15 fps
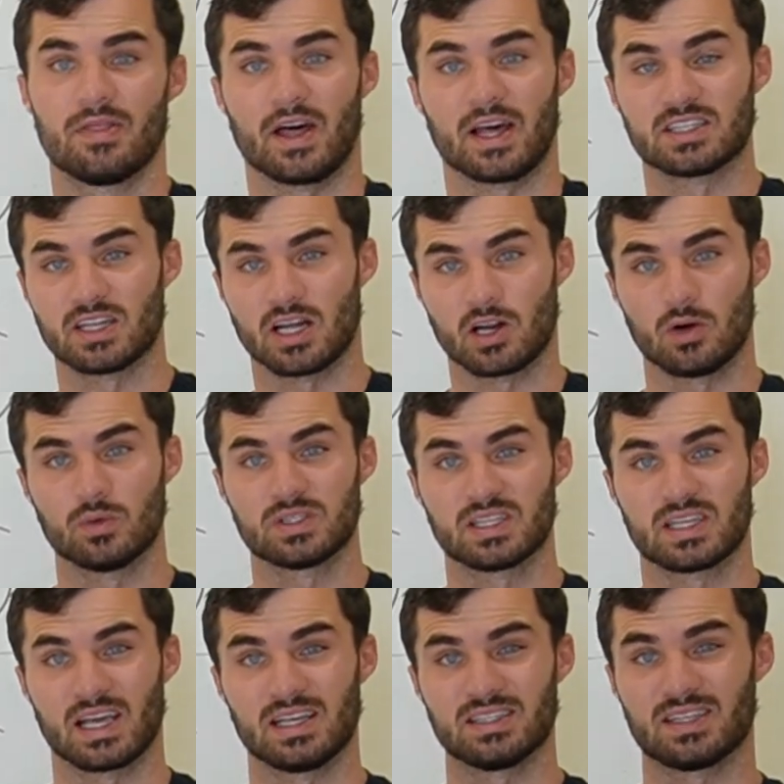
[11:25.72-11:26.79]
that is not always the
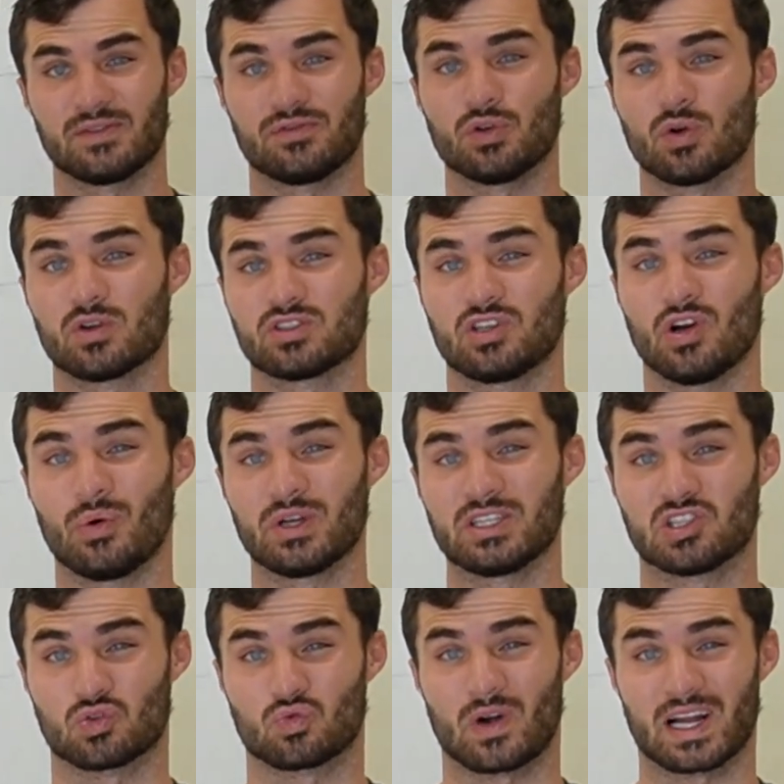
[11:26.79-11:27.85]
case. If you are going
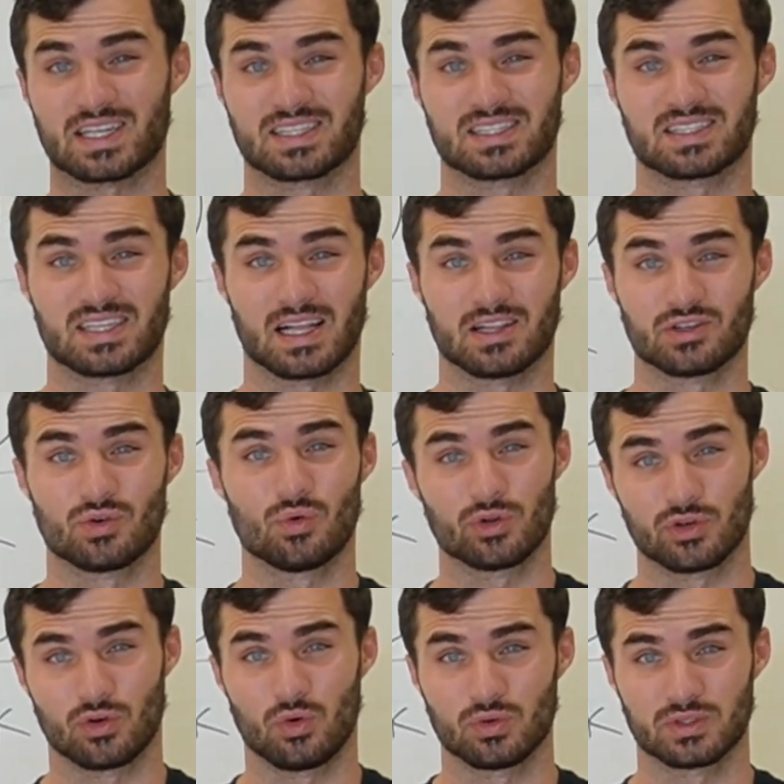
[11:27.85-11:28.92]
direct to seller or
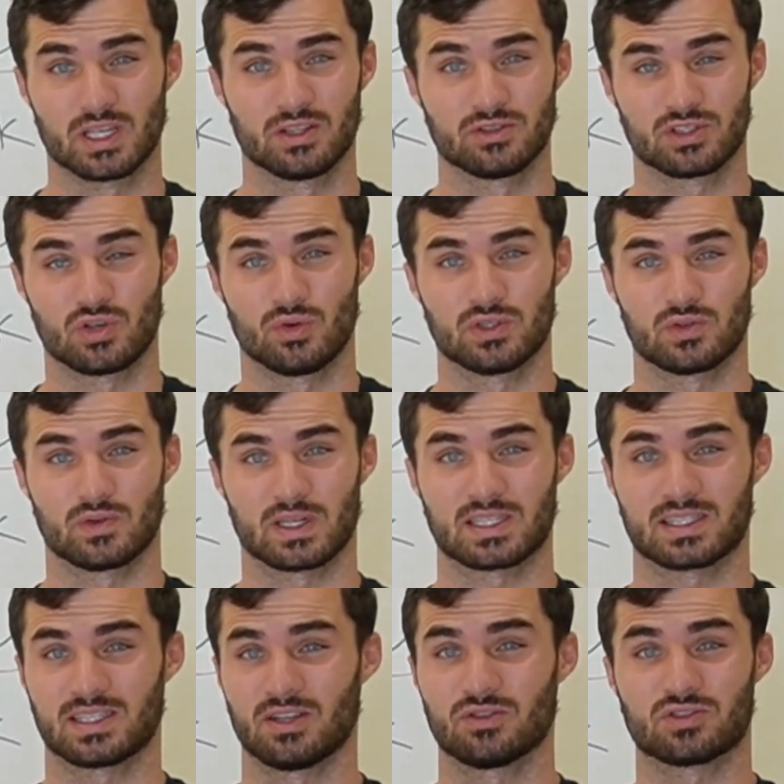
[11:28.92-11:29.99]
your wholesaler is going direct to
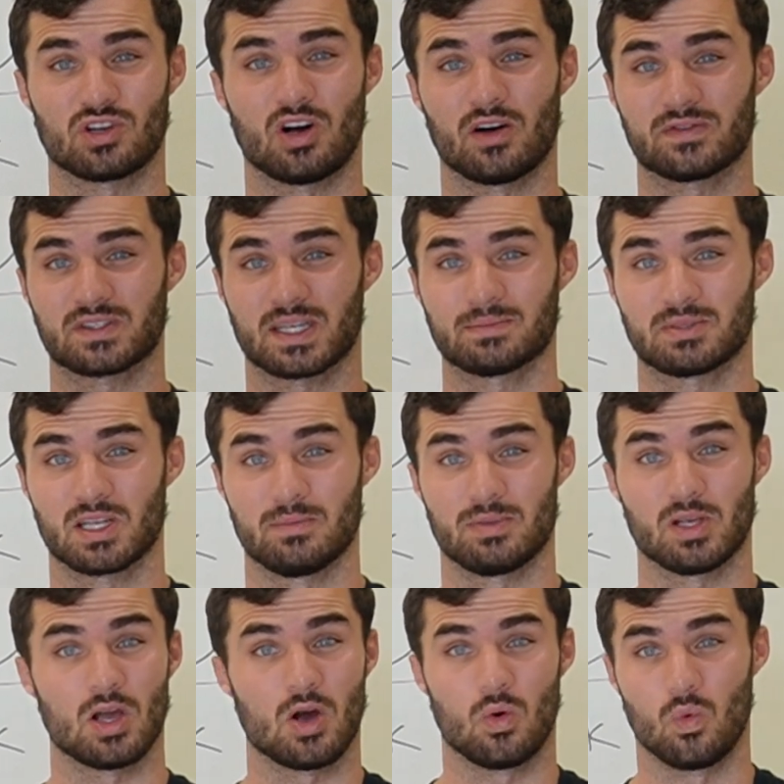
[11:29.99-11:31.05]
seller, it's oftentimes going to
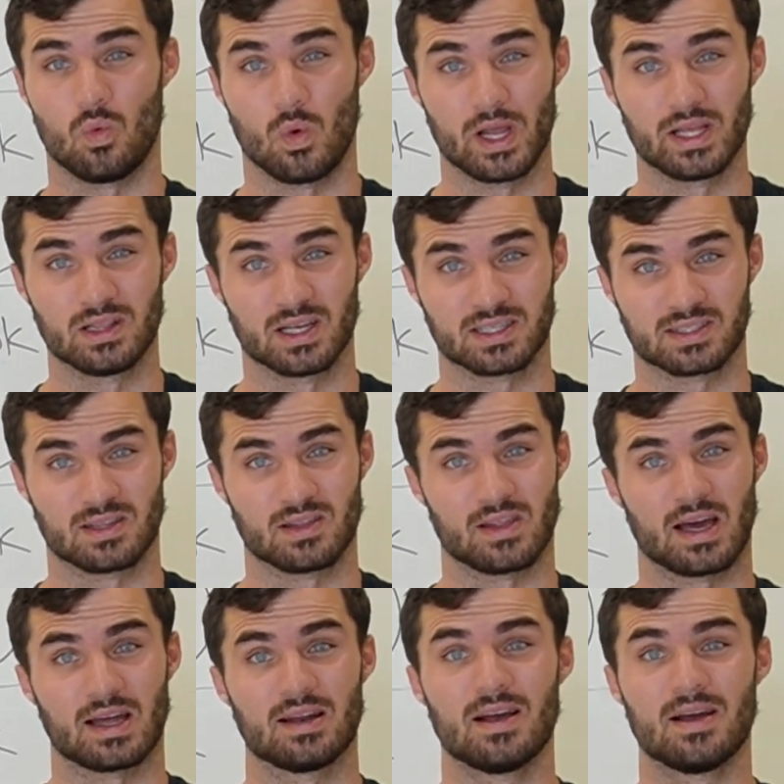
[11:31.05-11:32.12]
be way less than
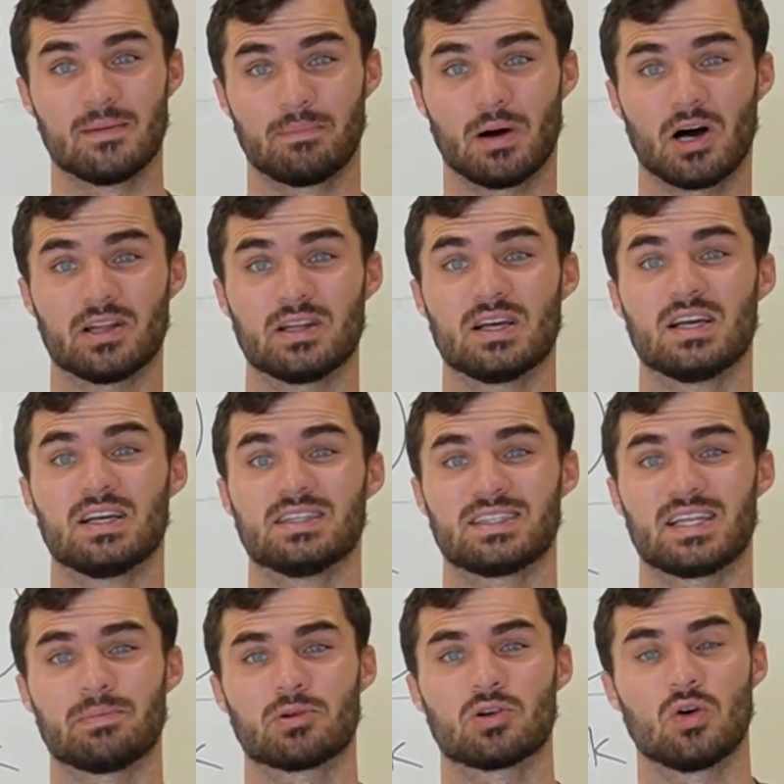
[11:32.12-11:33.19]
that. But
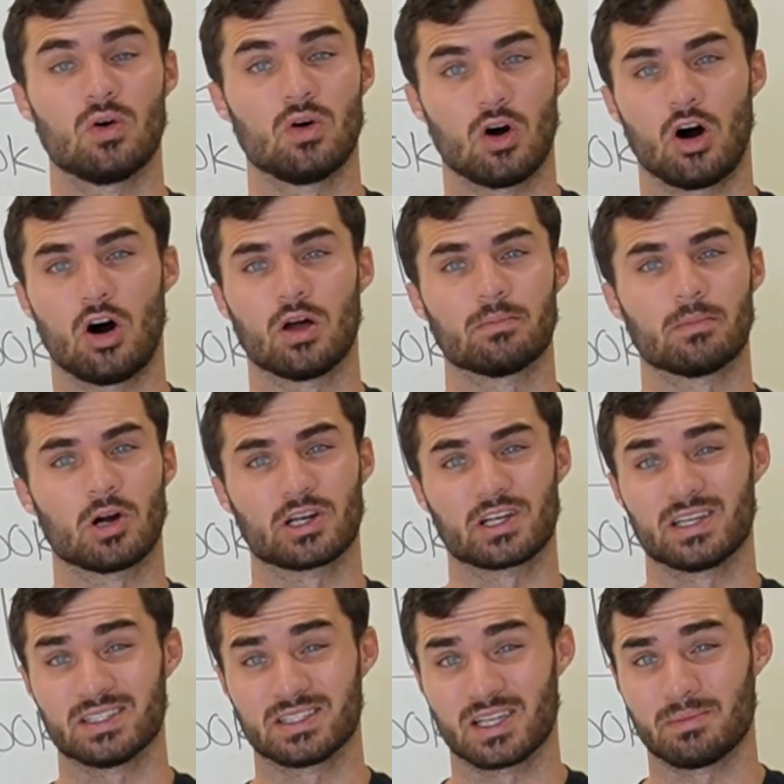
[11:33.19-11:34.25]
typical on
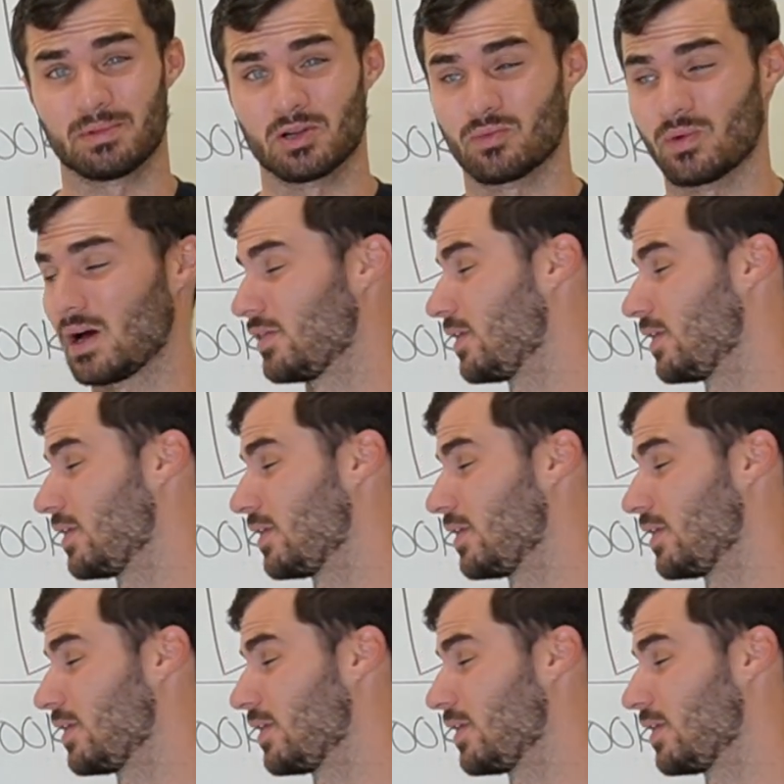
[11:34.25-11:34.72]
market is going to be around